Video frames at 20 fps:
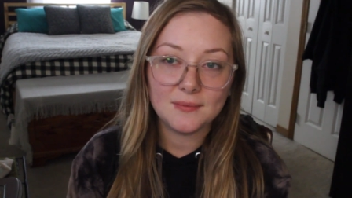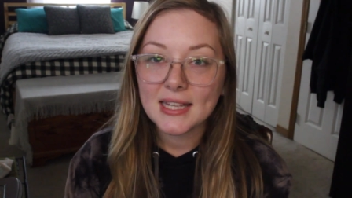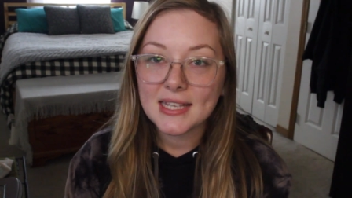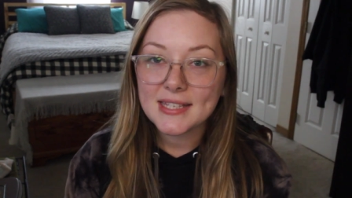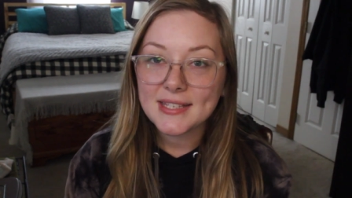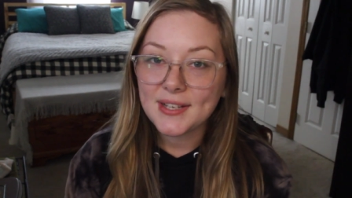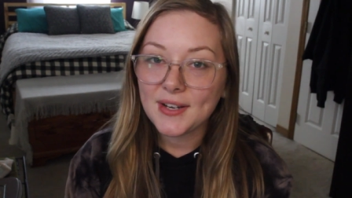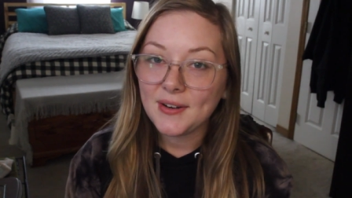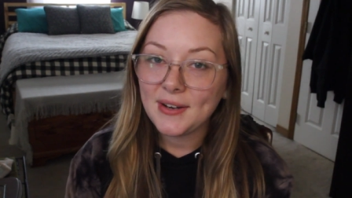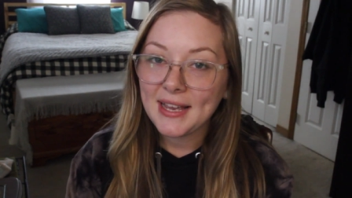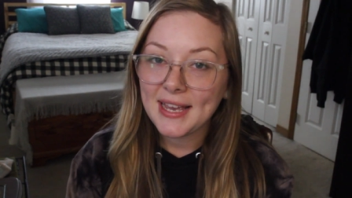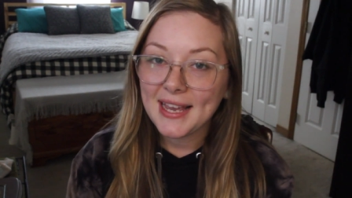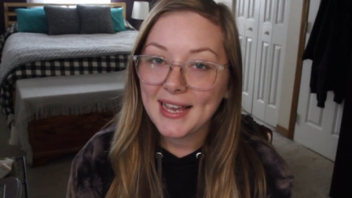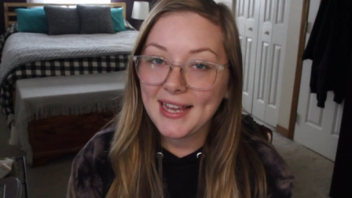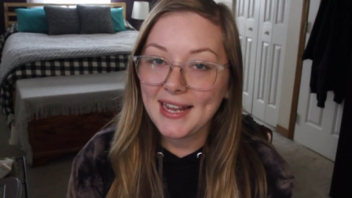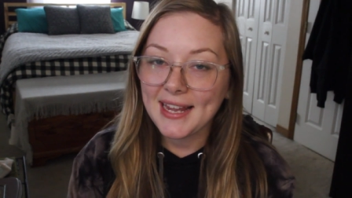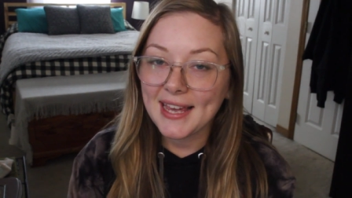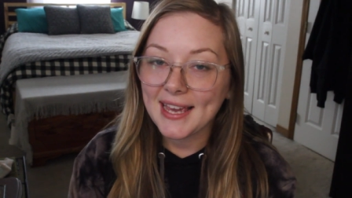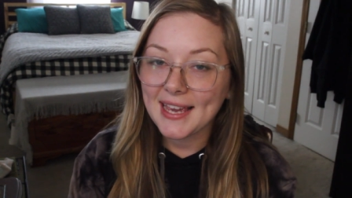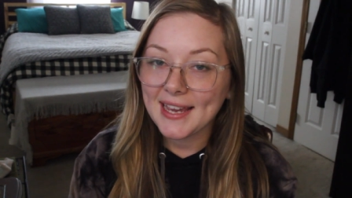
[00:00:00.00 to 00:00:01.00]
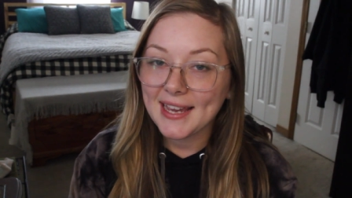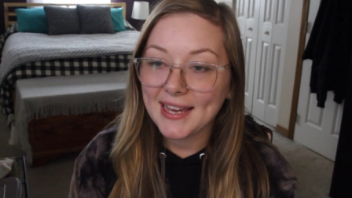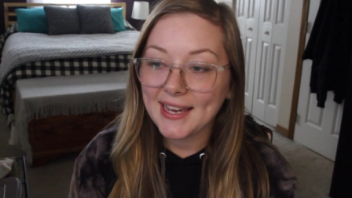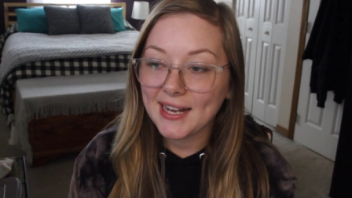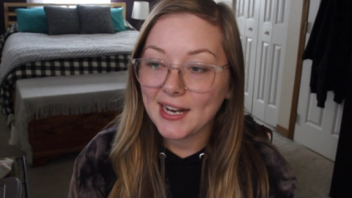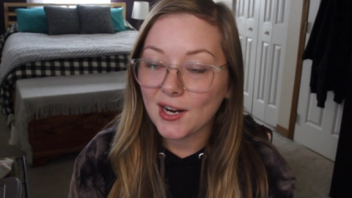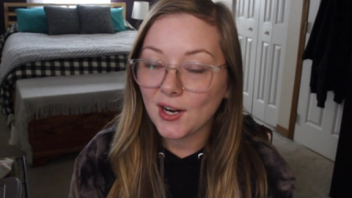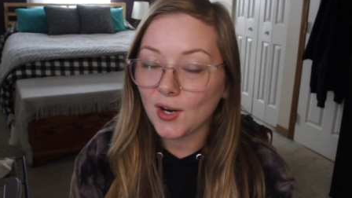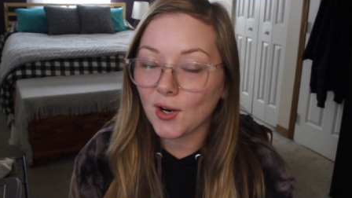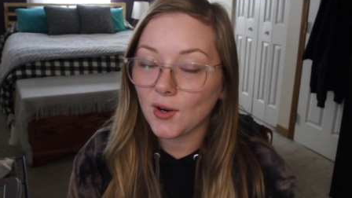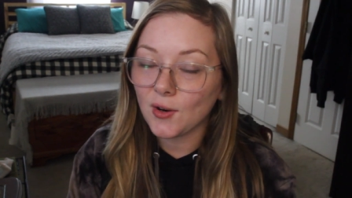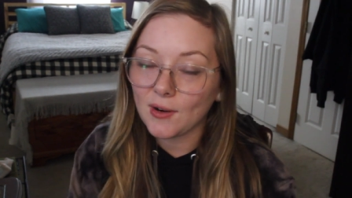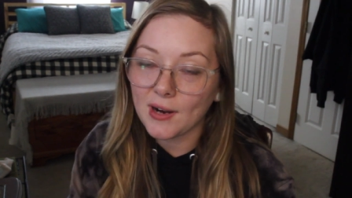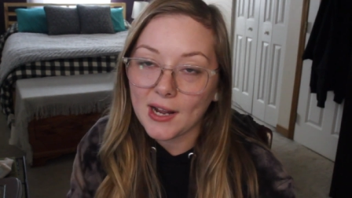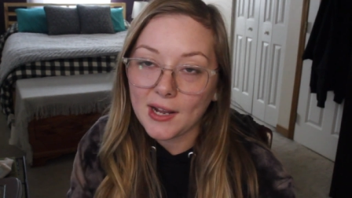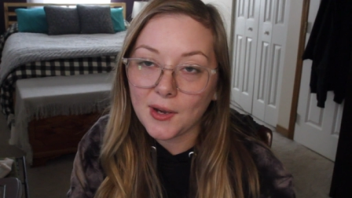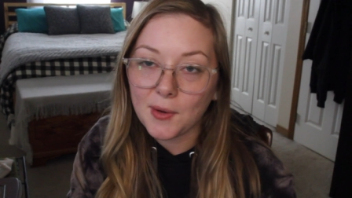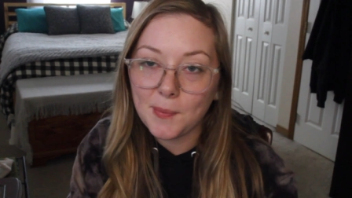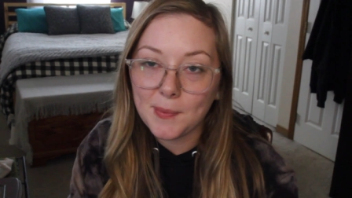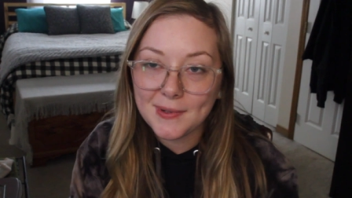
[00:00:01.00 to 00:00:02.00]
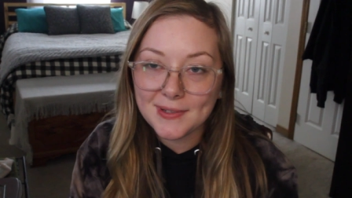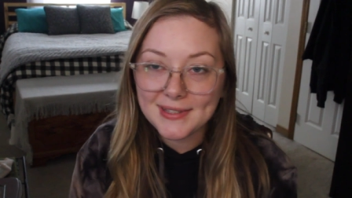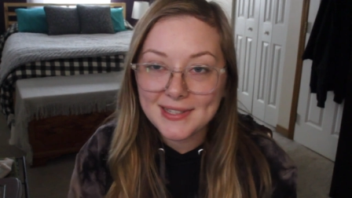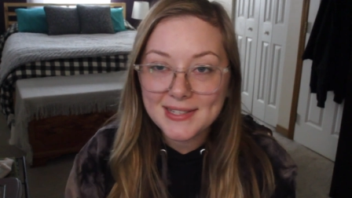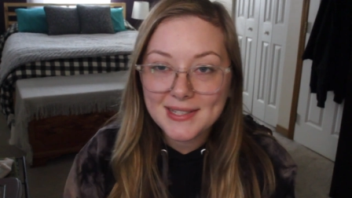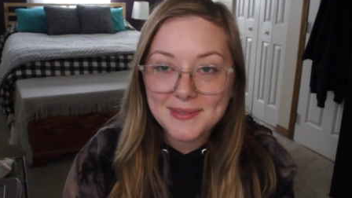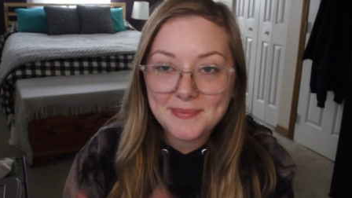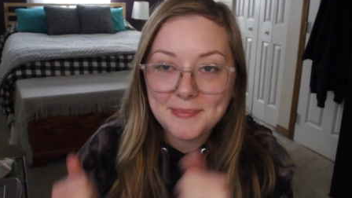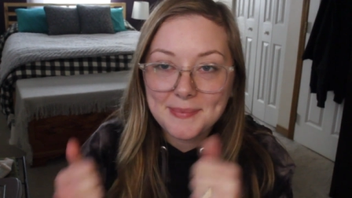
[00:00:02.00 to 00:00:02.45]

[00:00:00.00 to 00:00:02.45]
Let's go ahead and crack open this